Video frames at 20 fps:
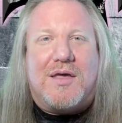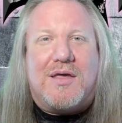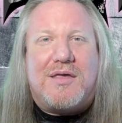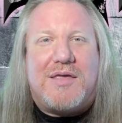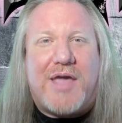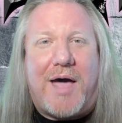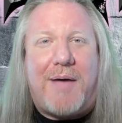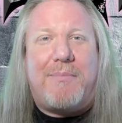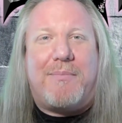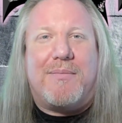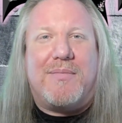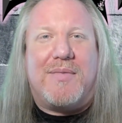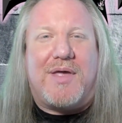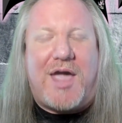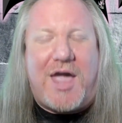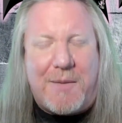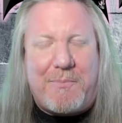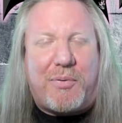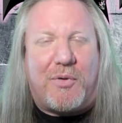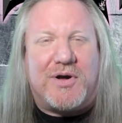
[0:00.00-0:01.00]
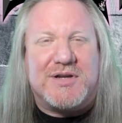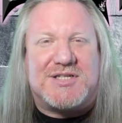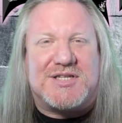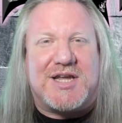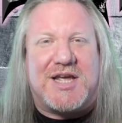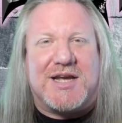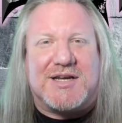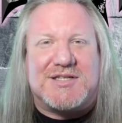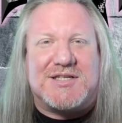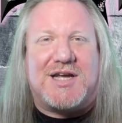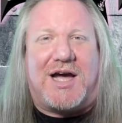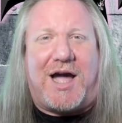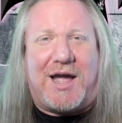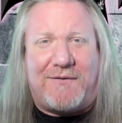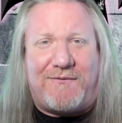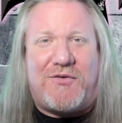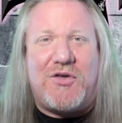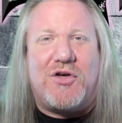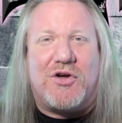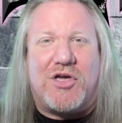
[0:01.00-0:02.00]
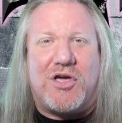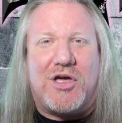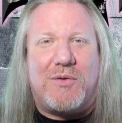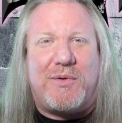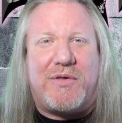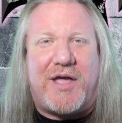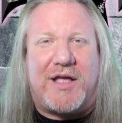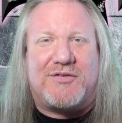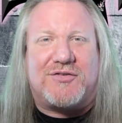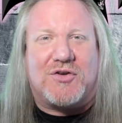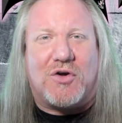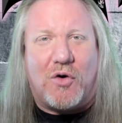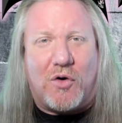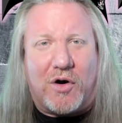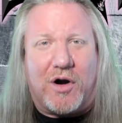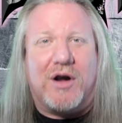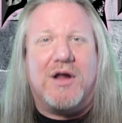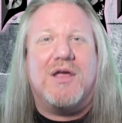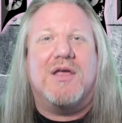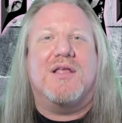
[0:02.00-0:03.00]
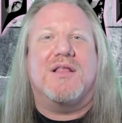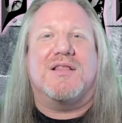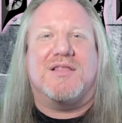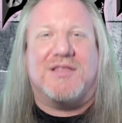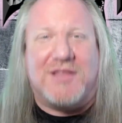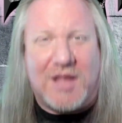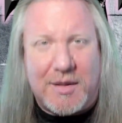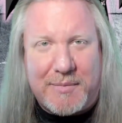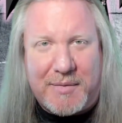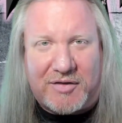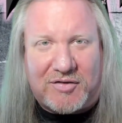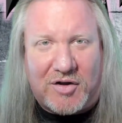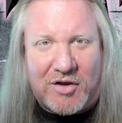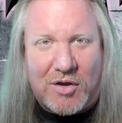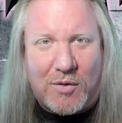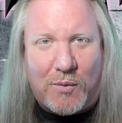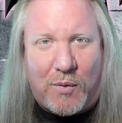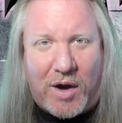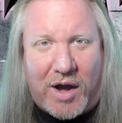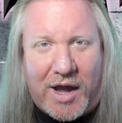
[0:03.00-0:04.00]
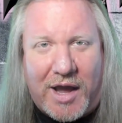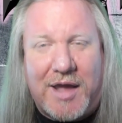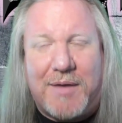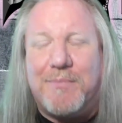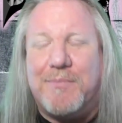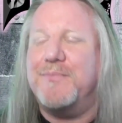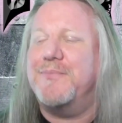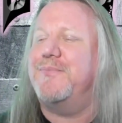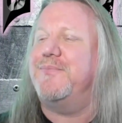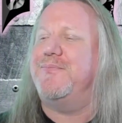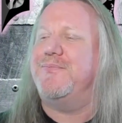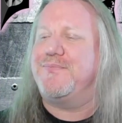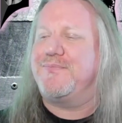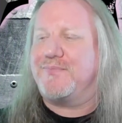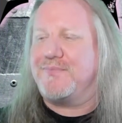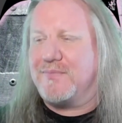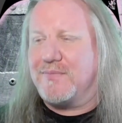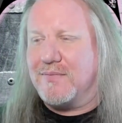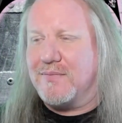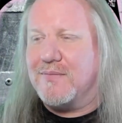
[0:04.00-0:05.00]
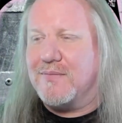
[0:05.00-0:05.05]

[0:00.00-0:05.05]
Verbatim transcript: Yep, 8.6. I feel good with that score. Let me tell you why. Why?